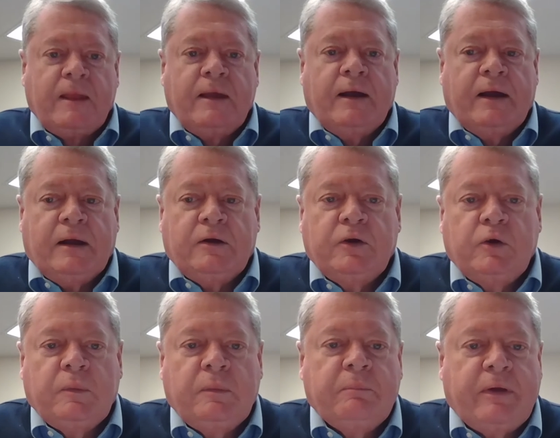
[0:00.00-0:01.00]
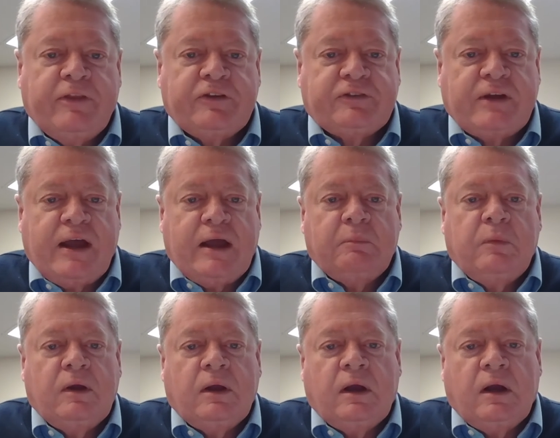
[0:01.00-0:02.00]
uh, who by this time,
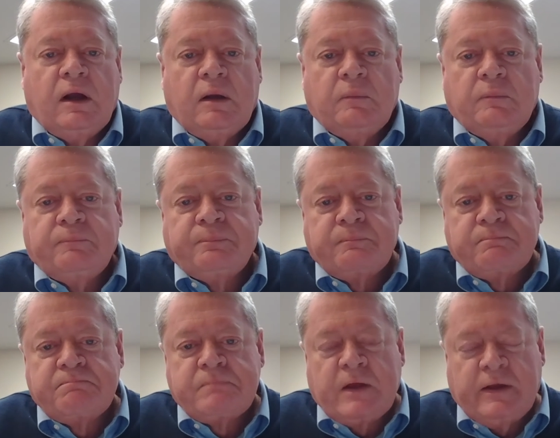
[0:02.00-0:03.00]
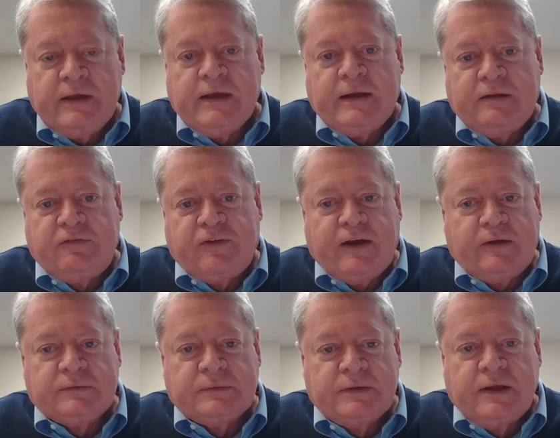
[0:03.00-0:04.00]
um, again, had
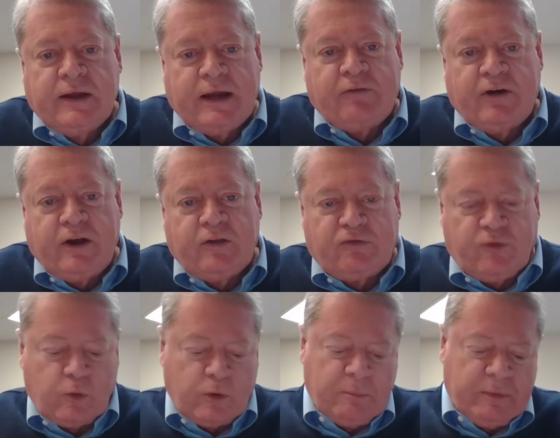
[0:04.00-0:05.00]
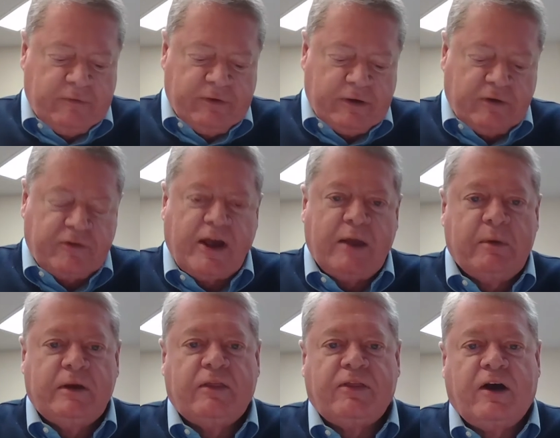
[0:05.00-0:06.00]
found every other form of
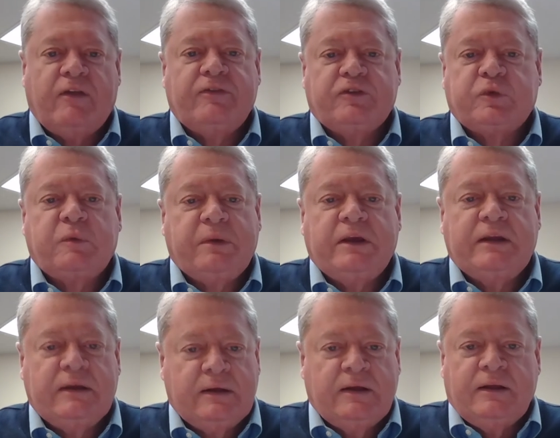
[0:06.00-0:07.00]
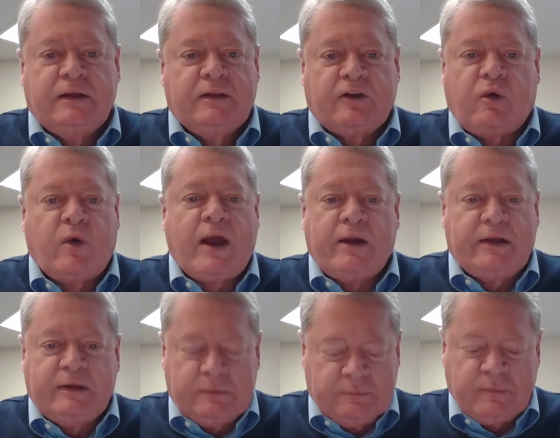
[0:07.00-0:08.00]
entertainment and thought this would be the
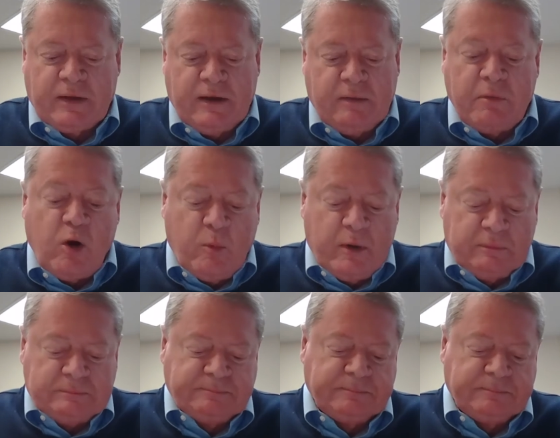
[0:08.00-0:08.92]
crowning uh, moment.